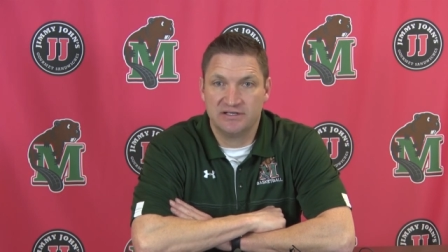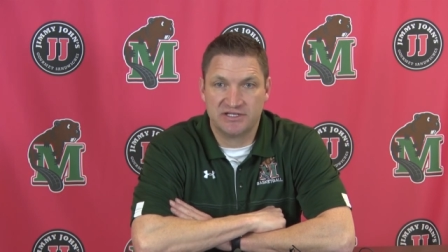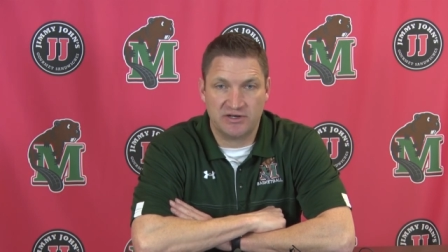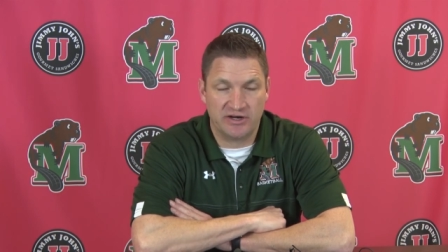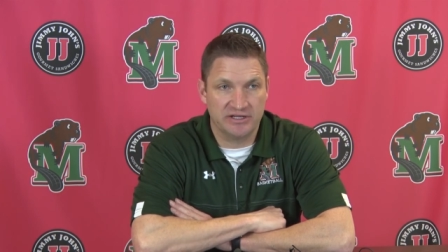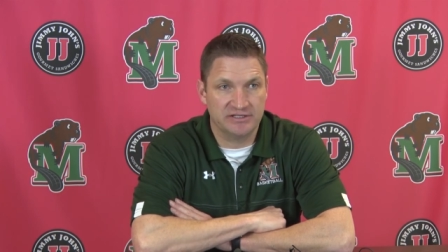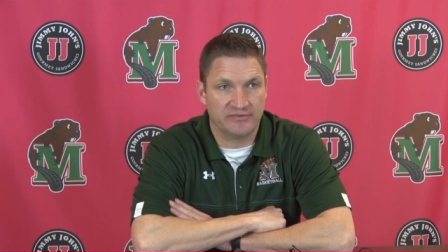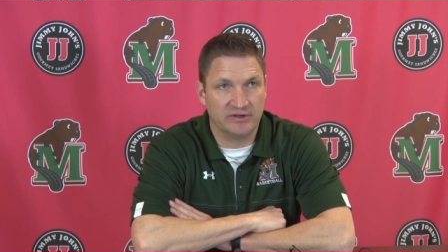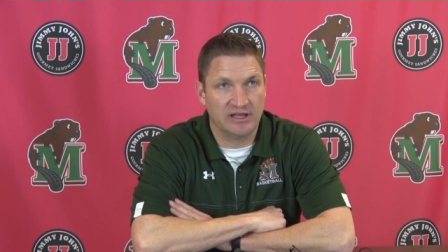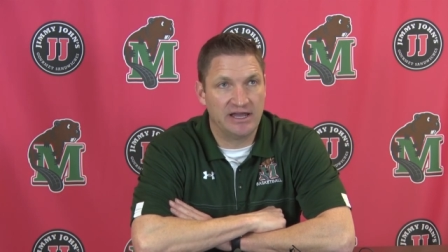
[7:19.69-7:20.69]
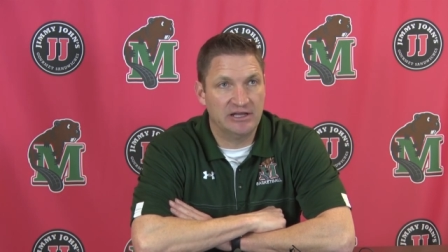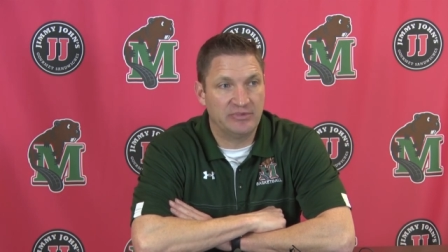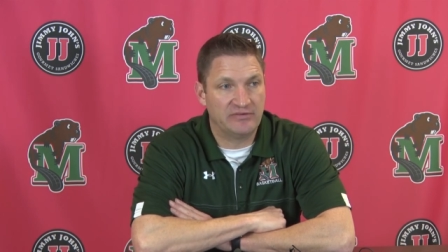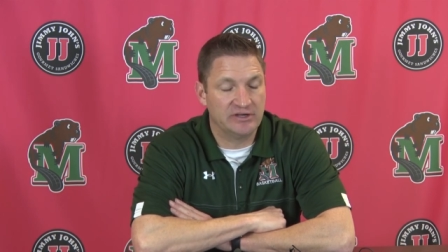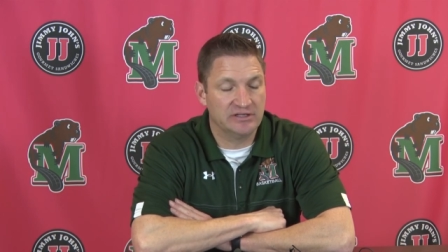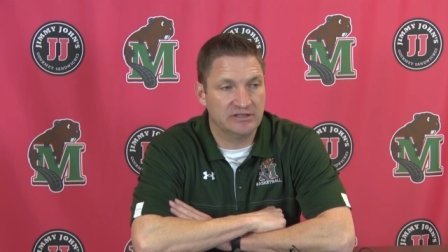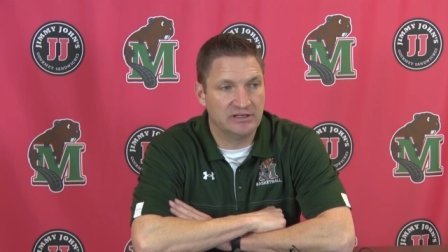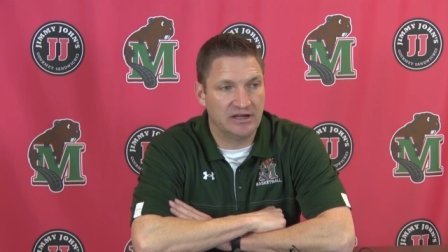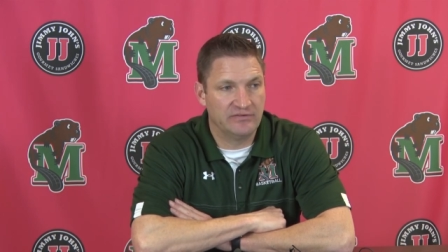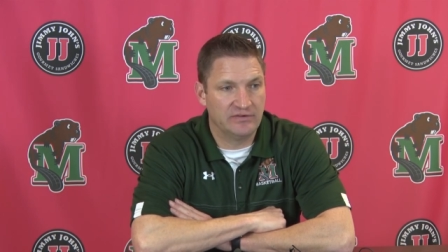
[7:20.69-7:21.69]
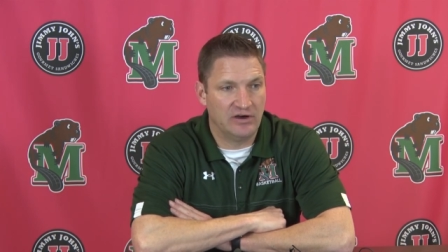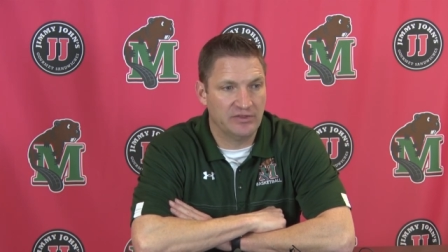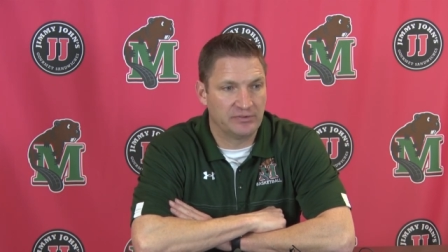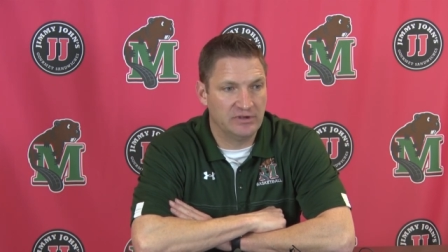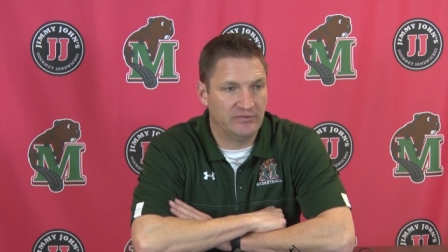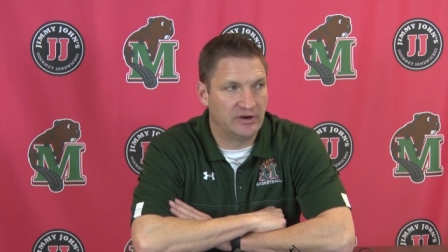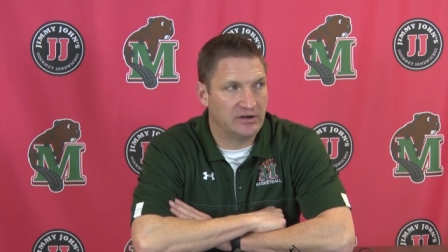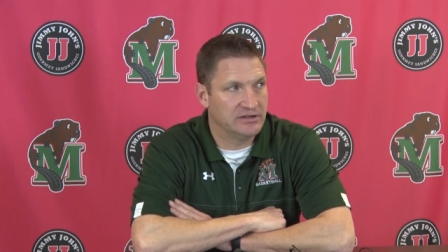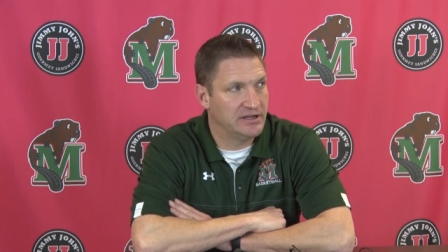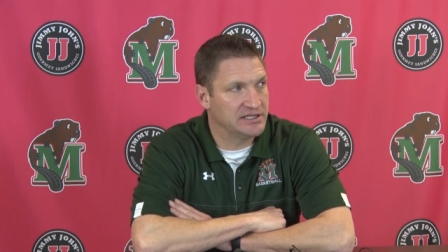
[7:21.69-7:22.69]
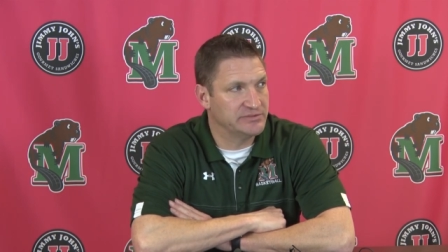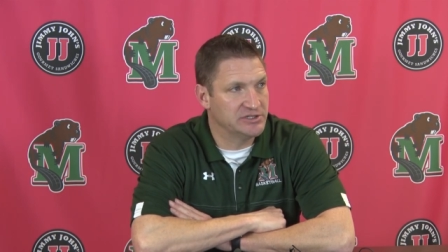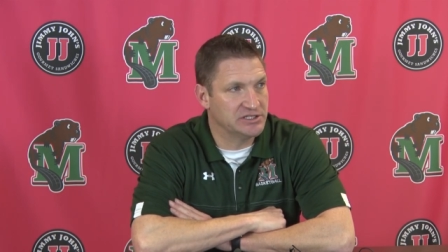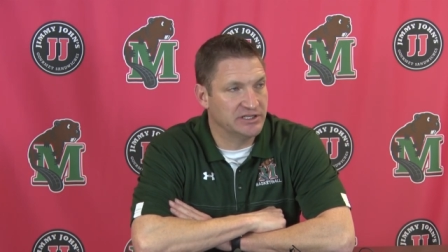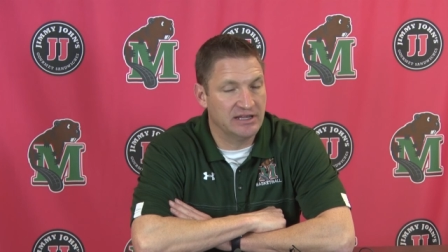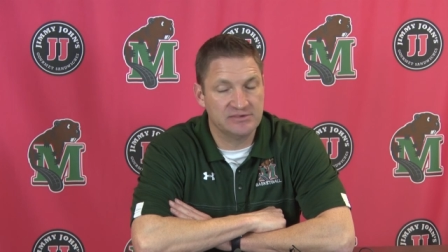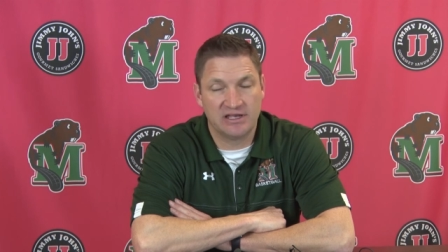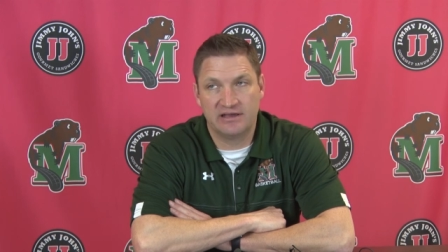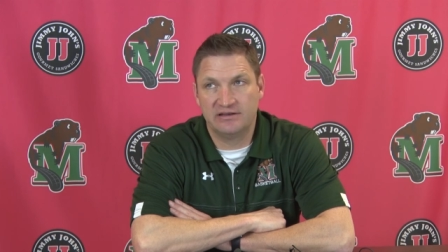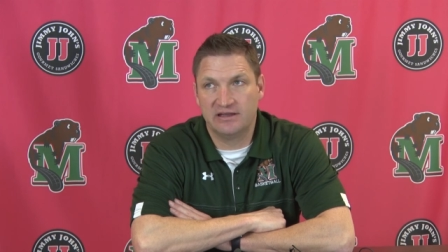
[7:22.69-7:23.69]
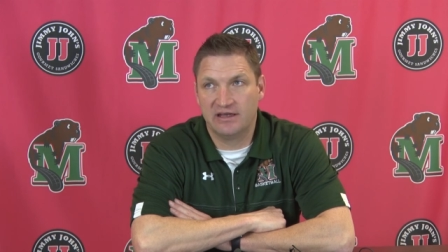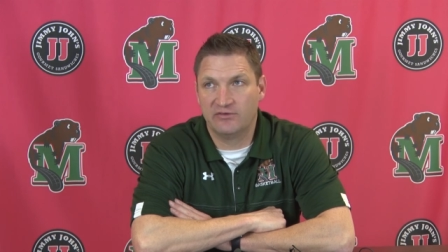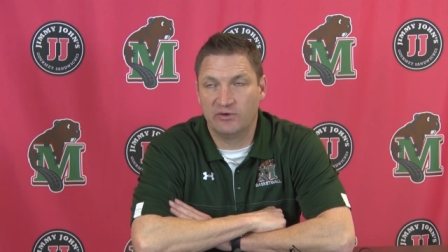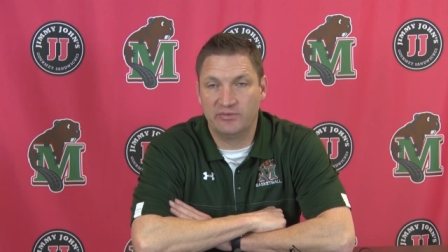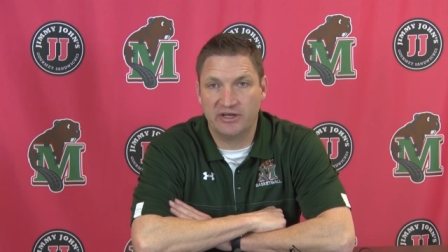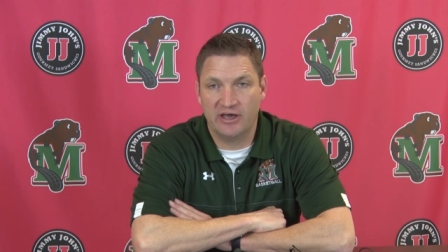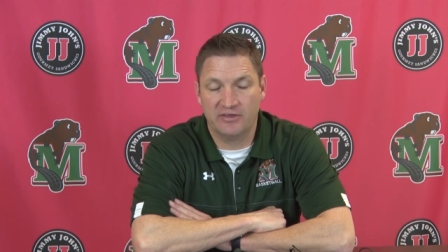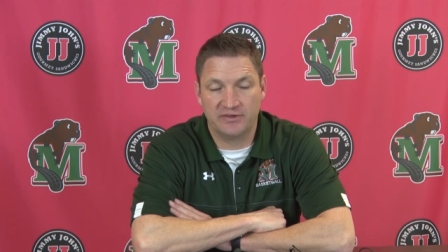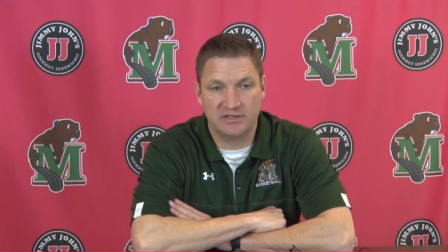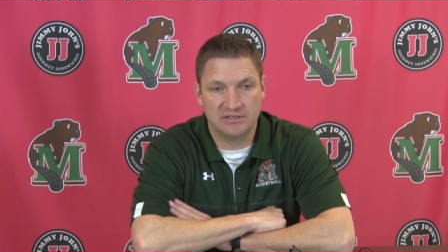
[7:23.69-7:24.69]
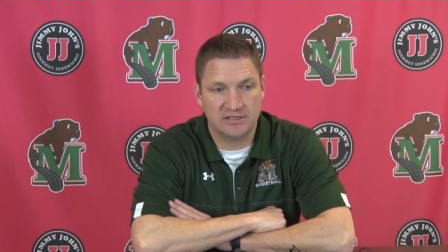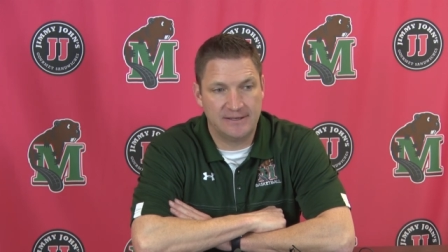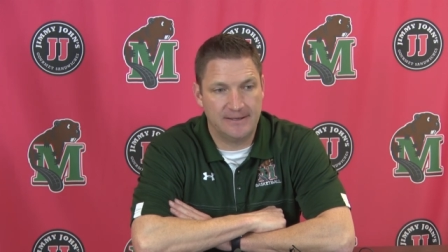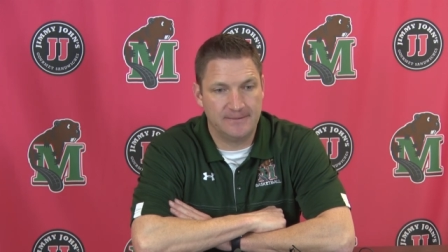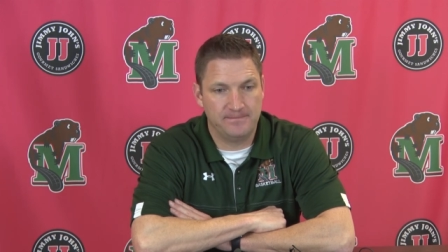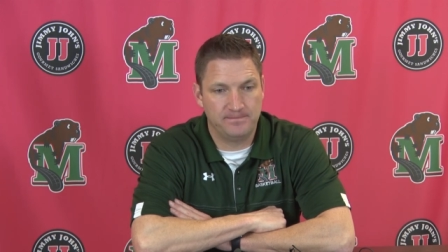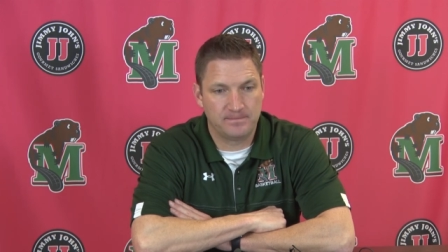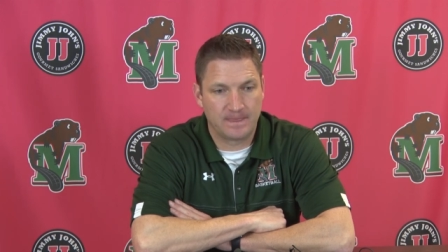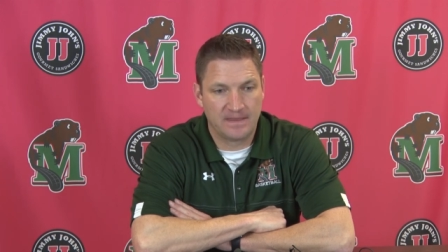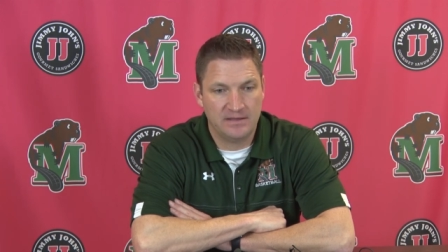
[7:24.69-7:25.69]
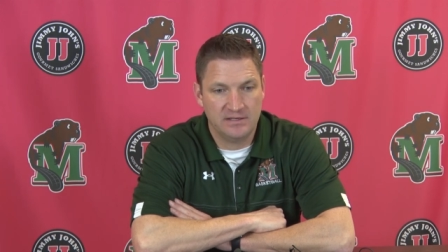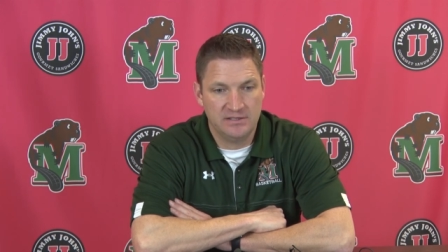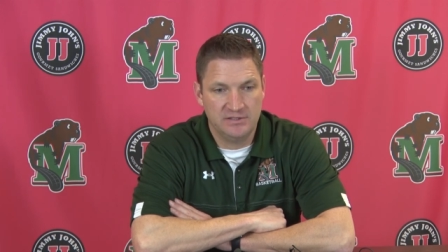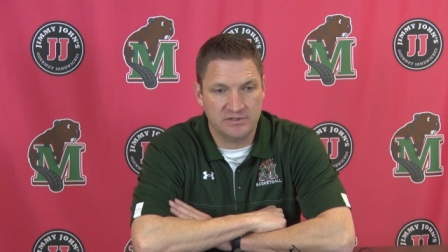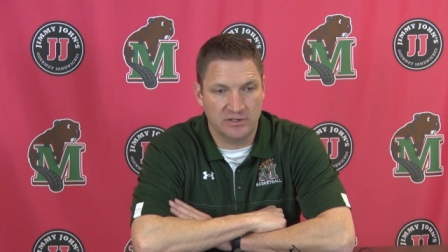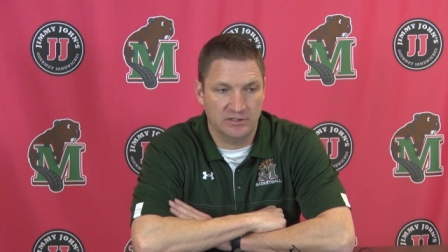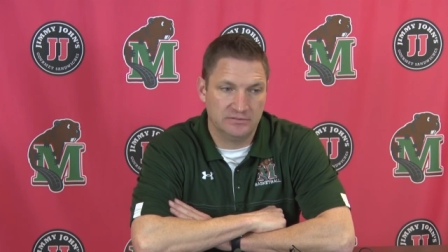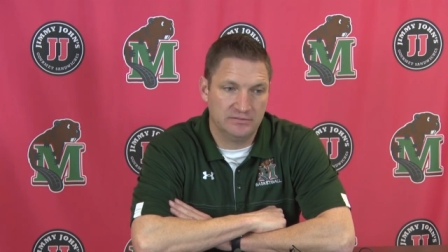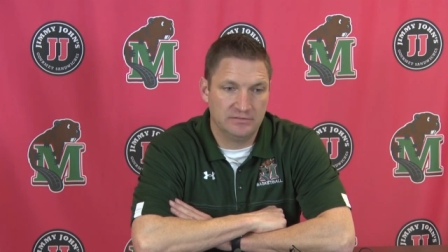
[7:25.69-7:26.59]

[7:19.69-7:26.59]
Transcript: started a different lineup every, every all three of our exhibition games had everyone been healthy. Um, so